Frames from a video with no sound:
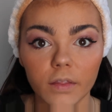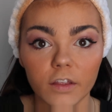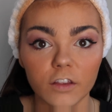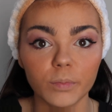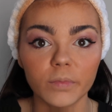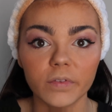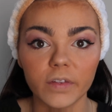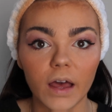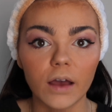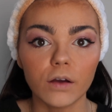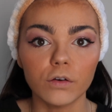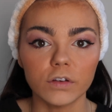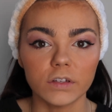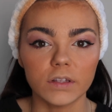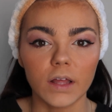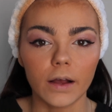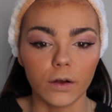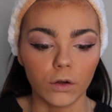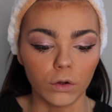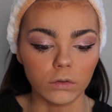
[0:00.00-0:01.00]
This mascara is
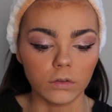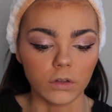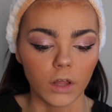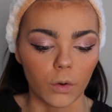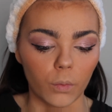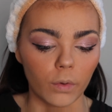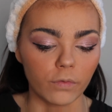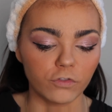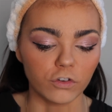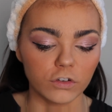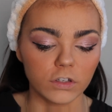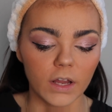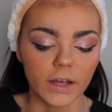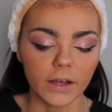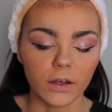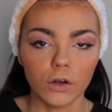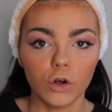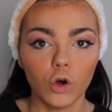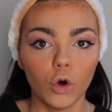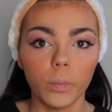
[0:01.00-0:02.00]
that good though. With just
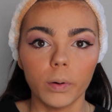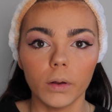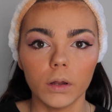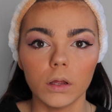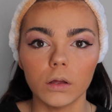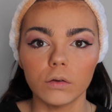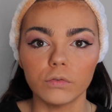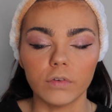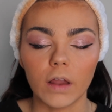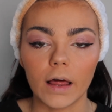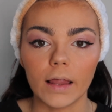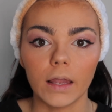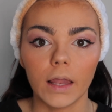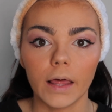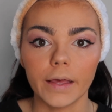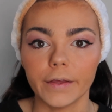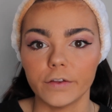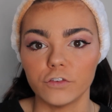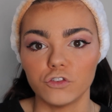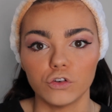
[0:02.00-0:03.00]
like a couple of like
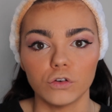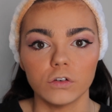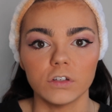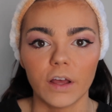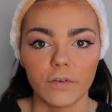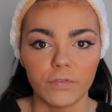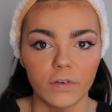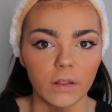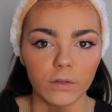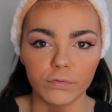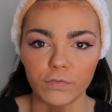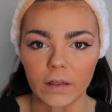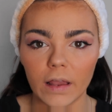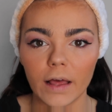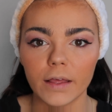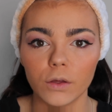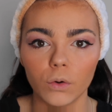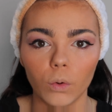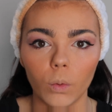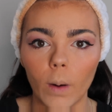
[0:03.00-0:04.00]
layers, you could definitely feel
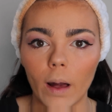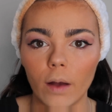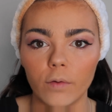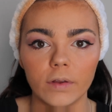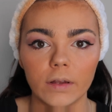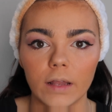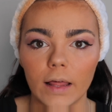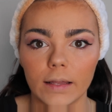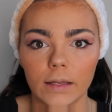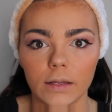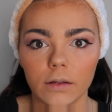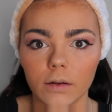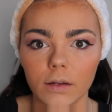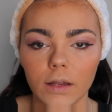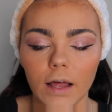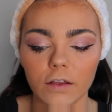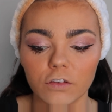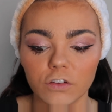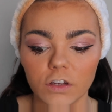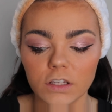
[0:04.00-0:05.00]
like you're wearing like little
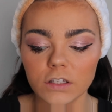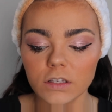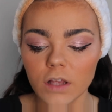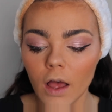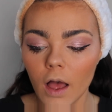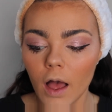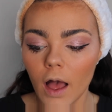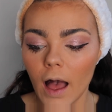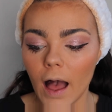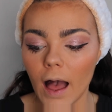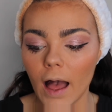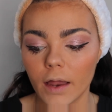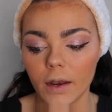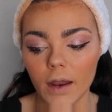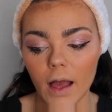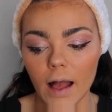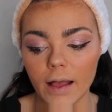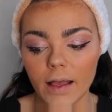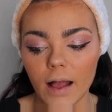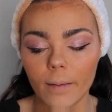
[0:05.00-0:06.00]
lashes.
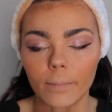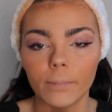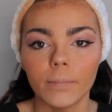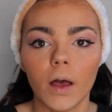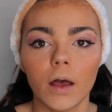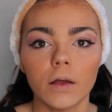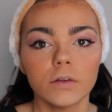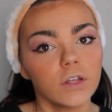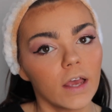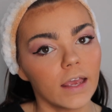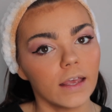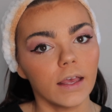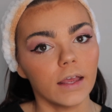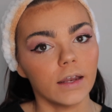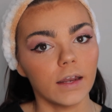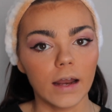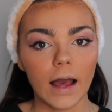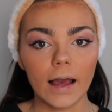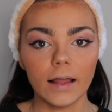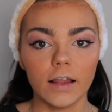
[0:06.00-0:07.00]
And I am
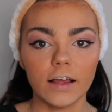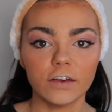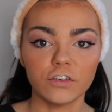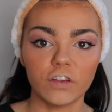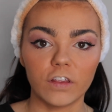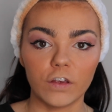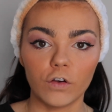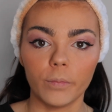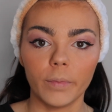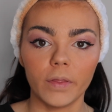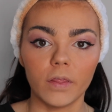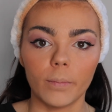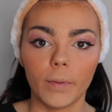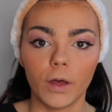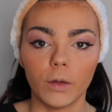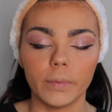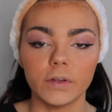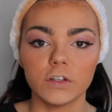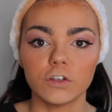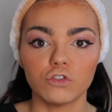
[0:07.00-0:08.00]
taking an eyelash serum at the
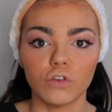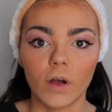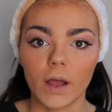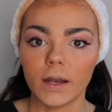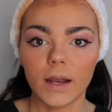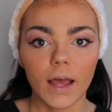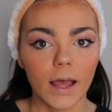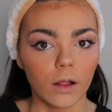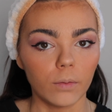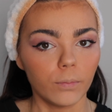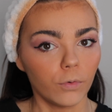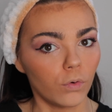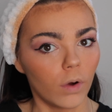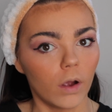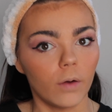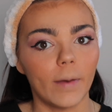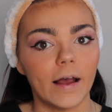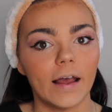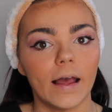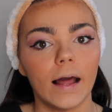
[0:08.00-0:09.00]
moment to try and help
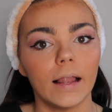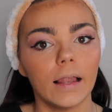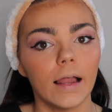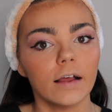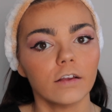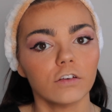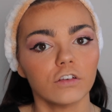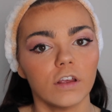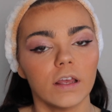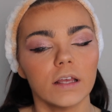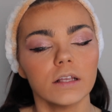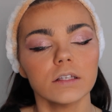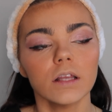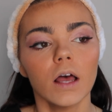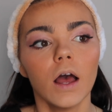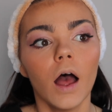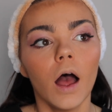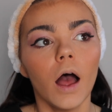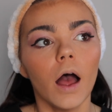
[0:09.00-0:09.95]
grow my eyelashes.